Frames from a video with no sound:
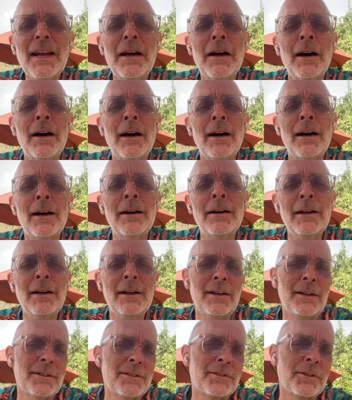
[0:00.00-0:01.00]
Uh,
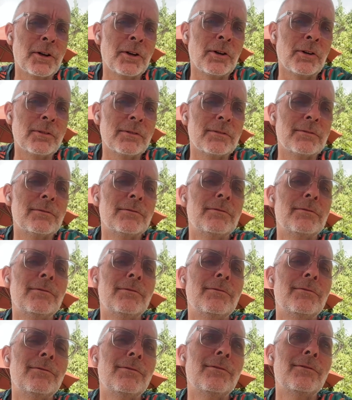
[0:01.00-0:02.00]
so
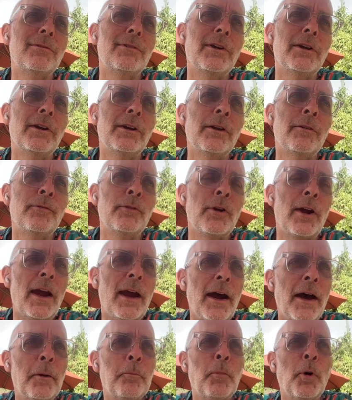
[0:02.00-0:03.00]
if you
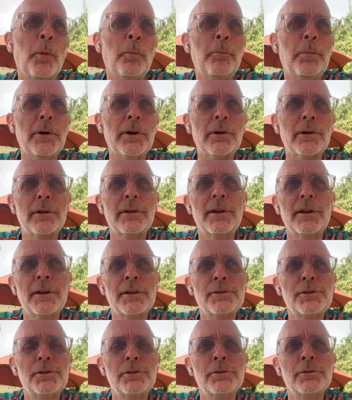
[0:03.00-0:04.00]
have mobility
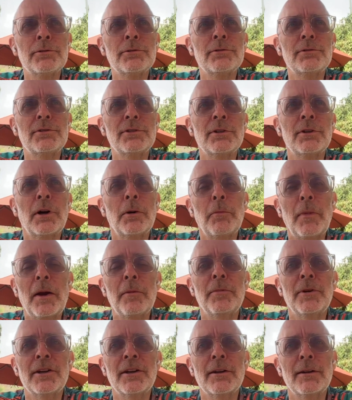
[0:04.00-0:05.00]
issues, it might
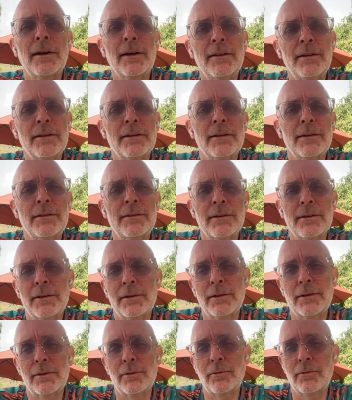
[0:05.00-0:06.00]
be a good idea
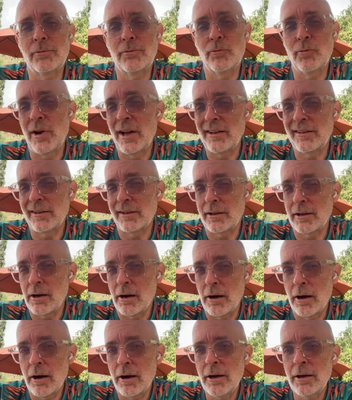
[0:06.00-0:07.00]
to rent a
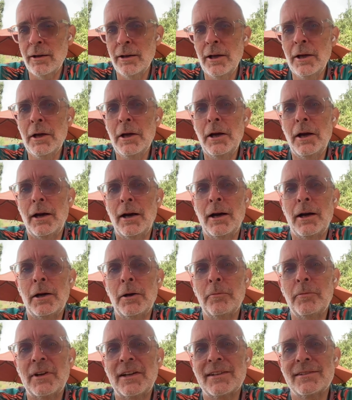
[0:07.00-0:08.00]
car,
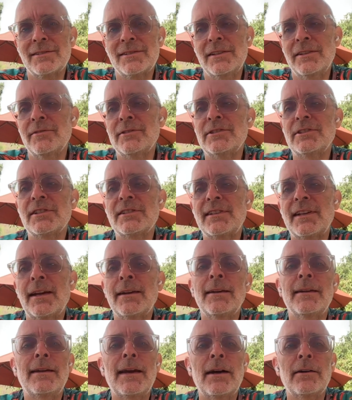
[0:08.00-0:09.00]
because even just
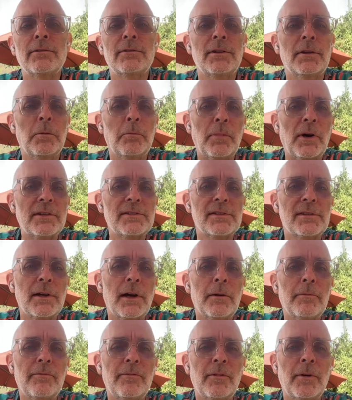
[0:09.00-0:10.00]
getting down to the bus
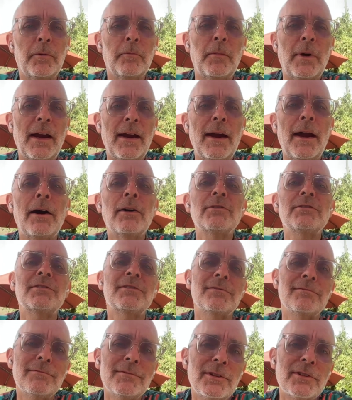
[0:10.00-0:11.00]
stop from my
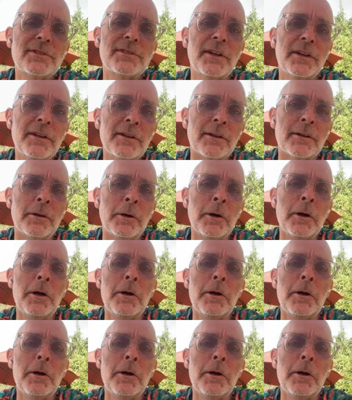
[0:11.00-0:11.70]
house, there's a hill,